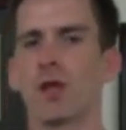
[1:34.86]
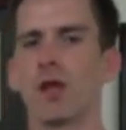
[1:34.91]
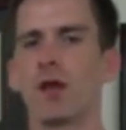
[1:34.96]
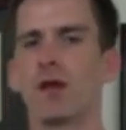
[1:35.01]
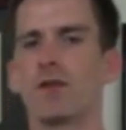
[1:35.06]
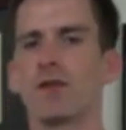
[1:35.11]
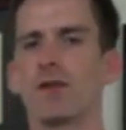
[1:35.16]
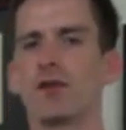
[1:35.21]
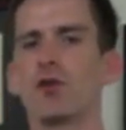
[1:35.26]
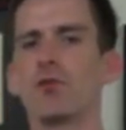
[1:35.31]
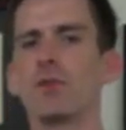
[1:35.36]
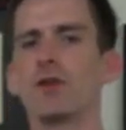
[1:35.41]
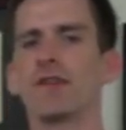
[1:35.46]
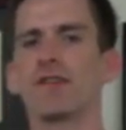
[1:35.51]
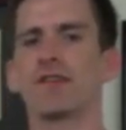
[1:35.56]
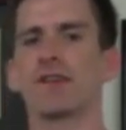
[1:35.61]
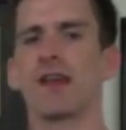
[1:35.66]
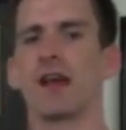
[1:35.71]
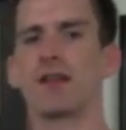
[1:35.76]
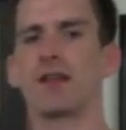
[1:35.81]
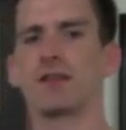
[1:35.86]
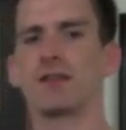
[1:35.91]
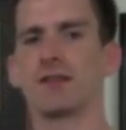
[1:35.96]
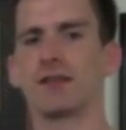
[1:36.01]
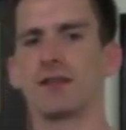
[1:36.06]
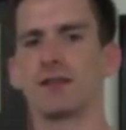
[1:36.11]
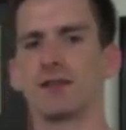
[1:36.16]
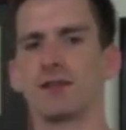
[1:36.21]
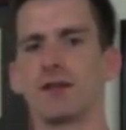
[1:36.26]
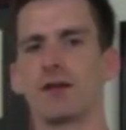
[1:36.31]
The human
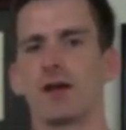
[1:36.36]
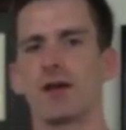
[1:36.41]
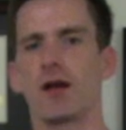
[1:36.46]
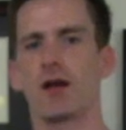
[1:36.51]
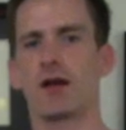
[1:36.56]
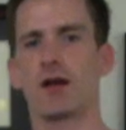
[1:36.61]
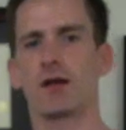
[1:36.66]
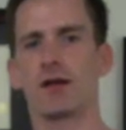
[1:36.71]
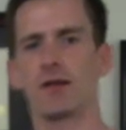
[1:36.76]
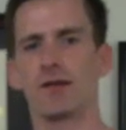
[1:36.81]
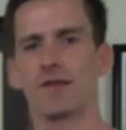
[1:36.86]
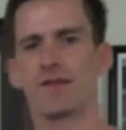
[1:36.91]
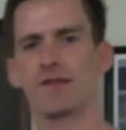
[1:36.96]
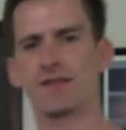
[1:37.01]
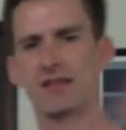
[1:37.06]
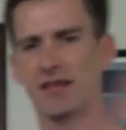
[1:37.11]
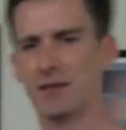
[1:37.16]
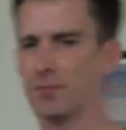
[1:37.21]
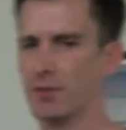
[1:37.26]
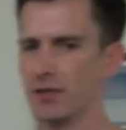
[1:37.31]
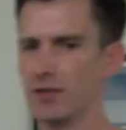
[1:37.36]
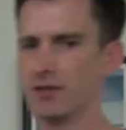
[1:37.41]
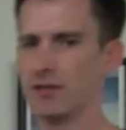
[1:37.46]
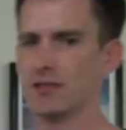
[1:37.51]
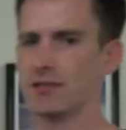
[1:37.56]
skeleton is typically